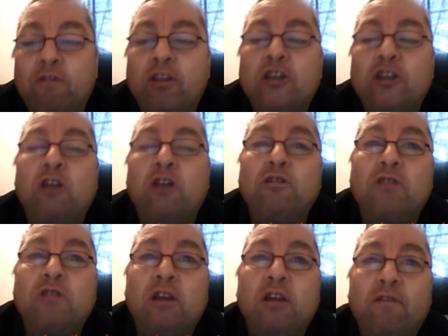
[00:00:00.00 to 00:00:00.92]
for the
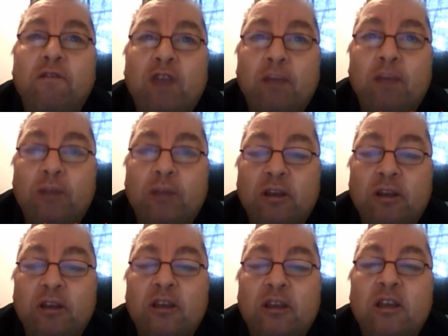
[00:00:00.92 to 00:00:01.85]
donor and their
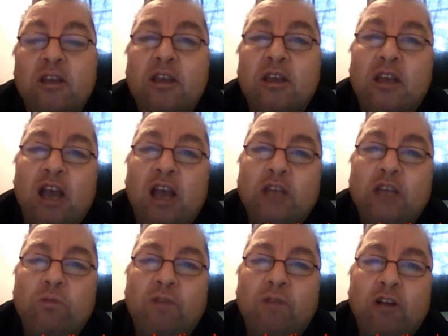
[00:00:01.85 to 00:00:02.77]
family,
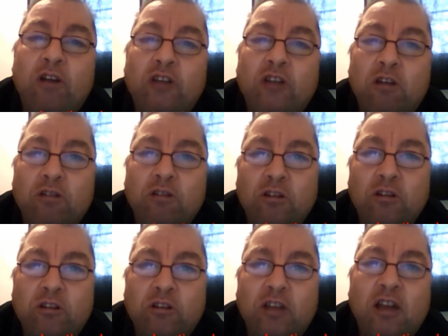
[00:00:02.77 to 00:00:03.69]
as without
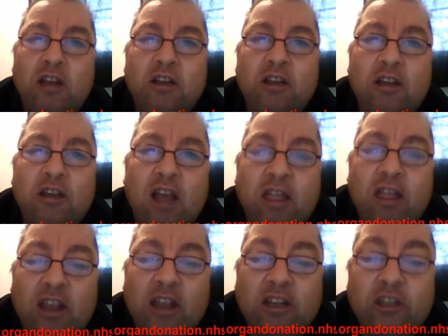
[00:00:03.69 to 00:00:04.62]
donors and
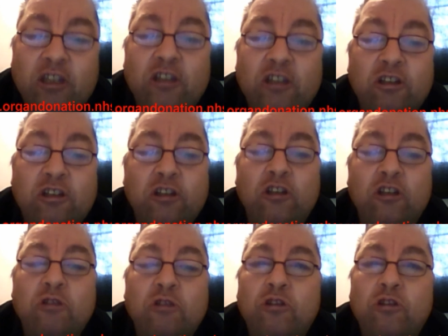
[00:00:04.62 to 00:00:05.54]
their decision
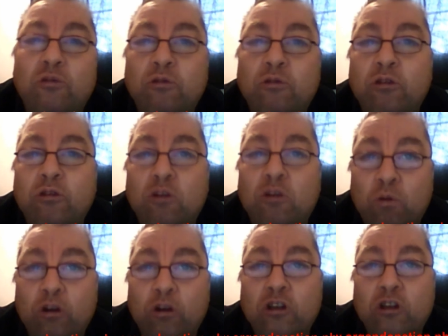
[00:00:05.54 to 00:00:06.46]
to use
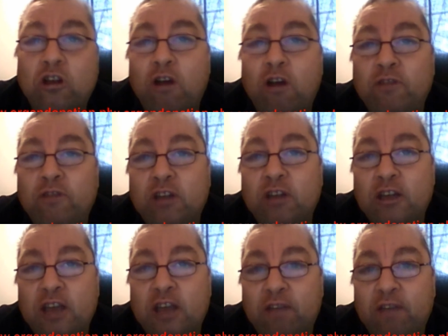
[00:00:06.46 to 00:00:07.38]
organs after
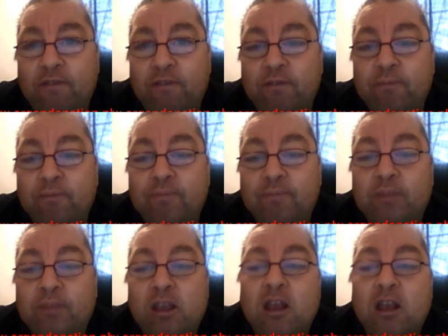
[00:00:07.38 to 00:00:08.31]
their death,
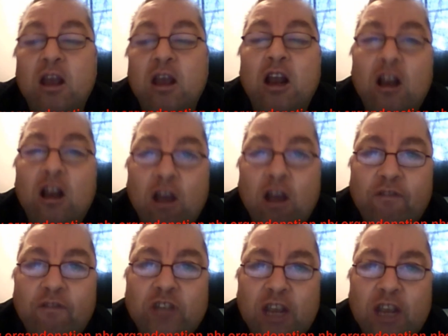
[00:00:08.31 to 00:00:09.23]

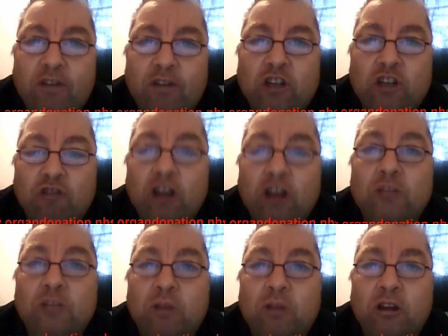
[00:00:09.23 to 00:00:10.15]
life-saving
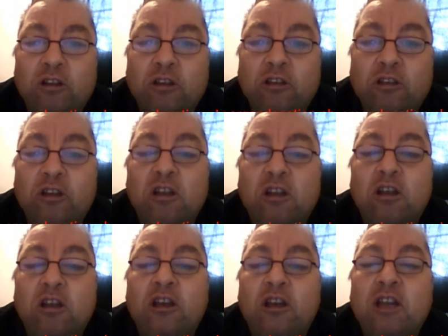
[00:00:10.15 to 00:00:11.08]
transplants
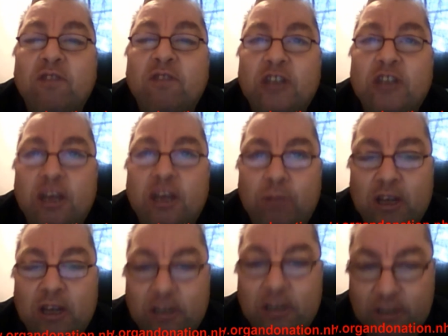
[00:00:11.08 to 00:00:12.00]
can never take
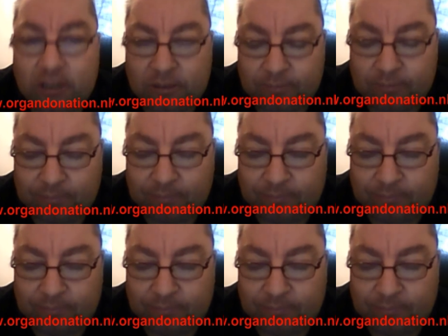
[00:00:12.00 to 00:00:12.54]
place.